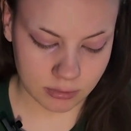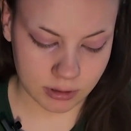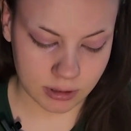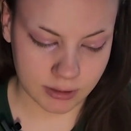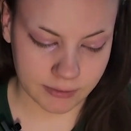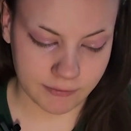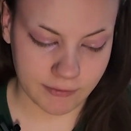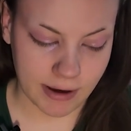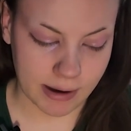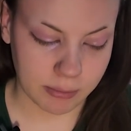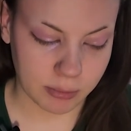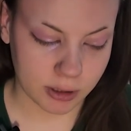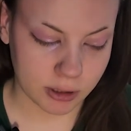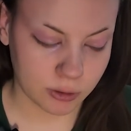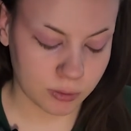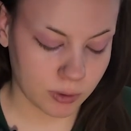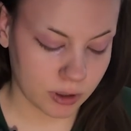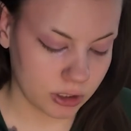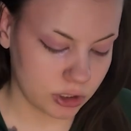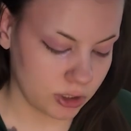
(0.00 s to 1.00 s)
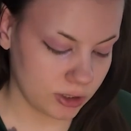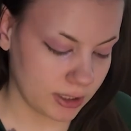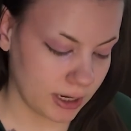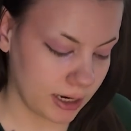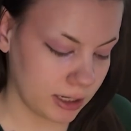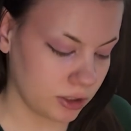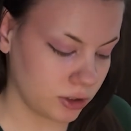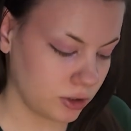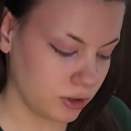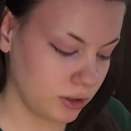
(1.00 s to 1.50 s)
the fabric swatch is
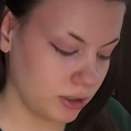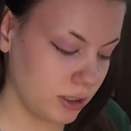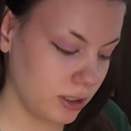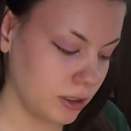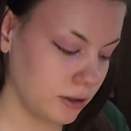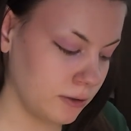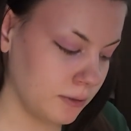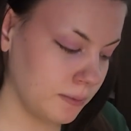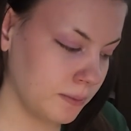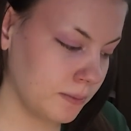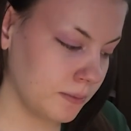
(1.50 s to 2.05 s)
actually